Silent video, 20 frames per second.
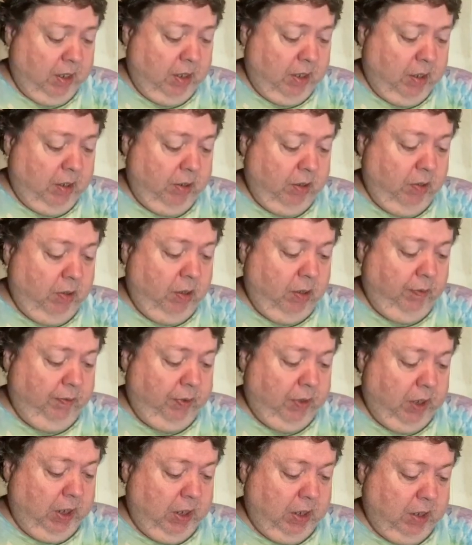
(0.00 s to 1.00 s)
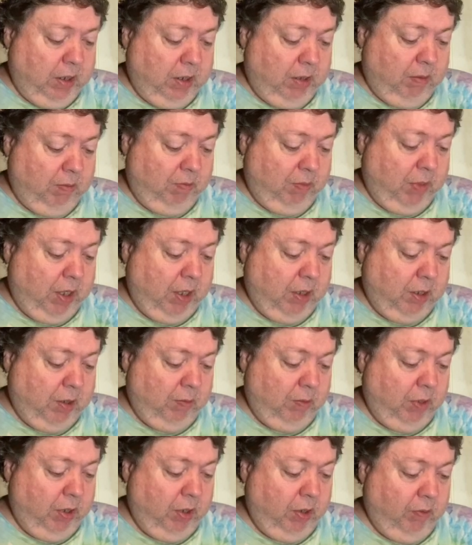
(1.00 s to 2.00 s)
So hopefully it's got some
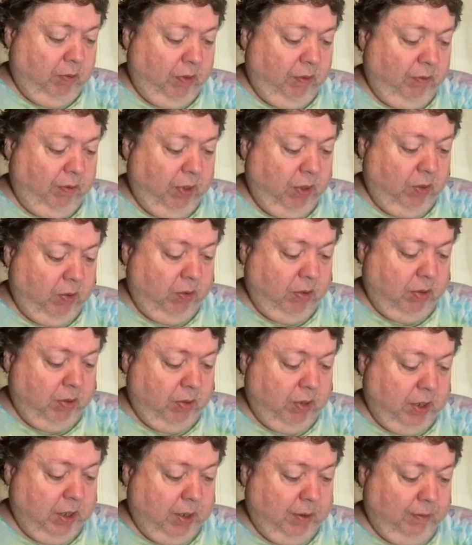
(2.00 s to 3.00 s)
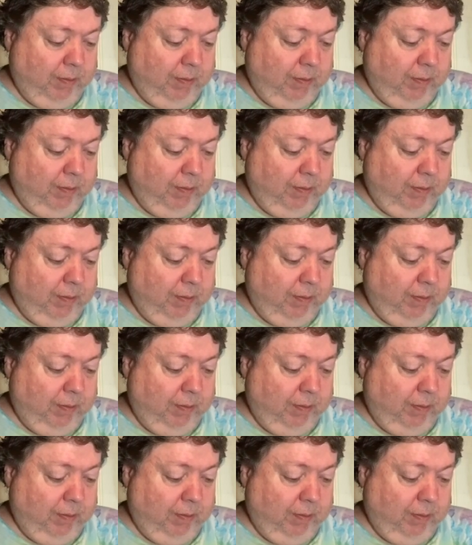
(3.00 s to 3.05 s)
good reviews on it.